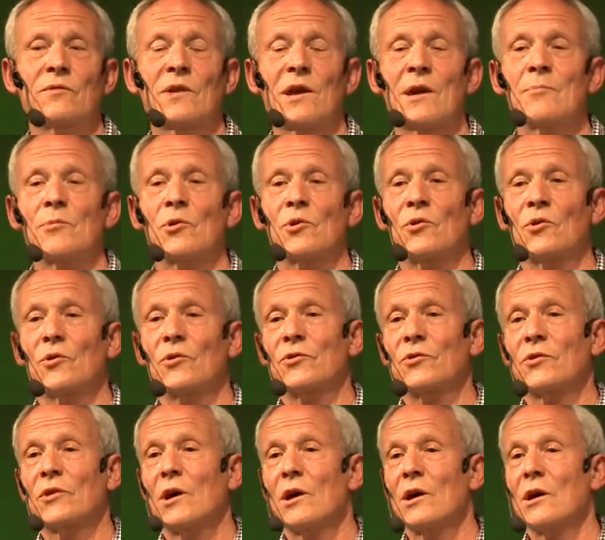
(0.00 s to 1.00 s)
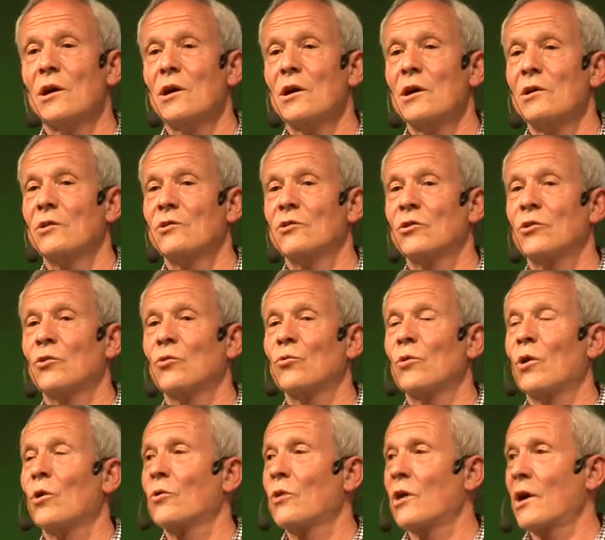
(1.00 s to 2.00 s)
chemicals to
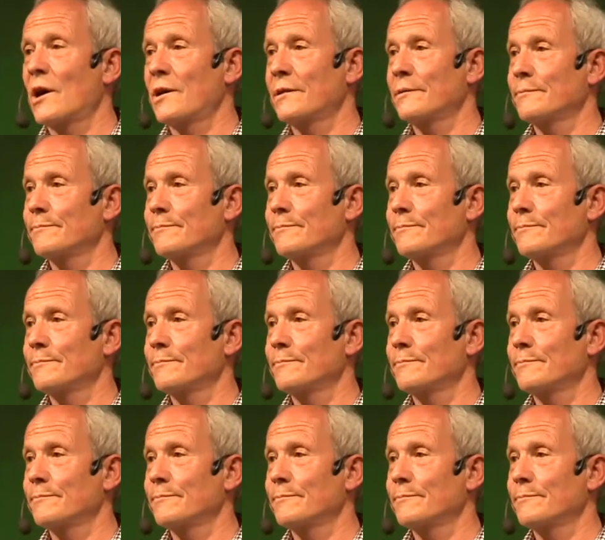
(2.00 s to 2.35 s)
grow cotton.